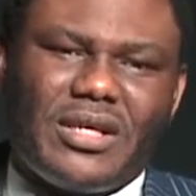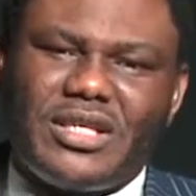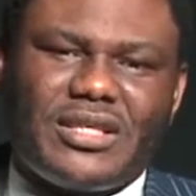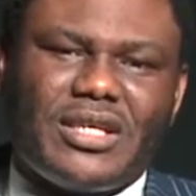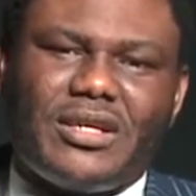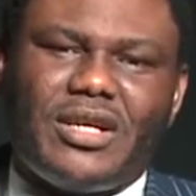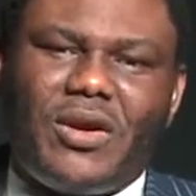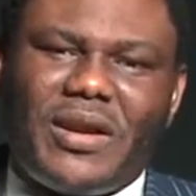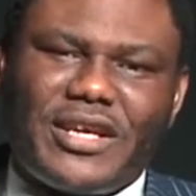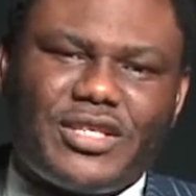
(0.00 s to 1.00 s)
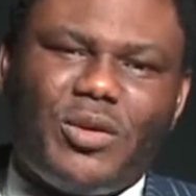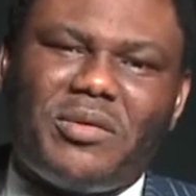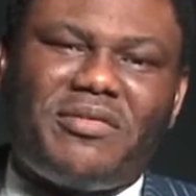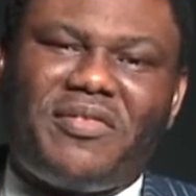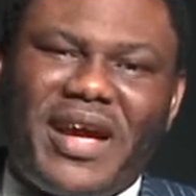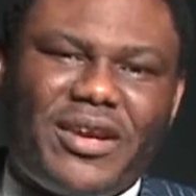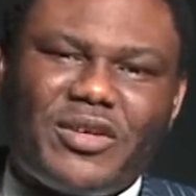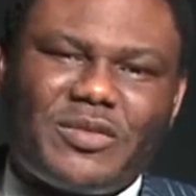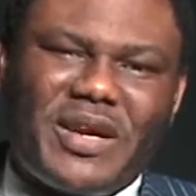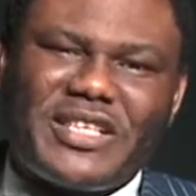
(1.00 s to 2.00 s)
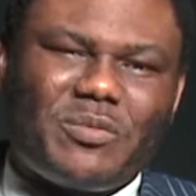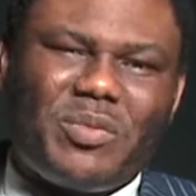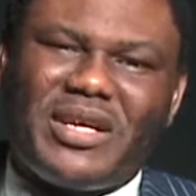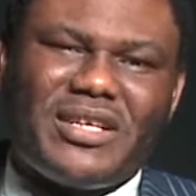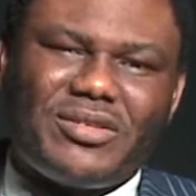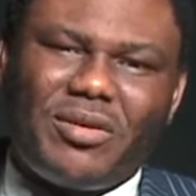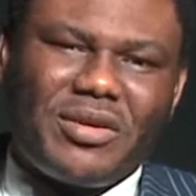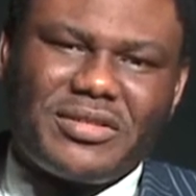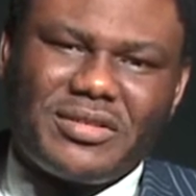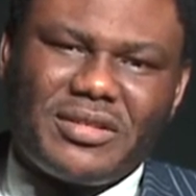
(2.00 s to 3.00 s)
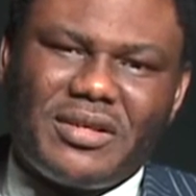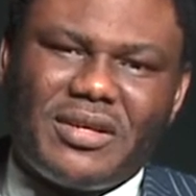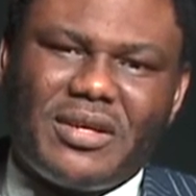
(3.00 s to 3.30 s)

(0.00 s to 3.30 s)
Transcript: You see, God has glorified us by speaking to us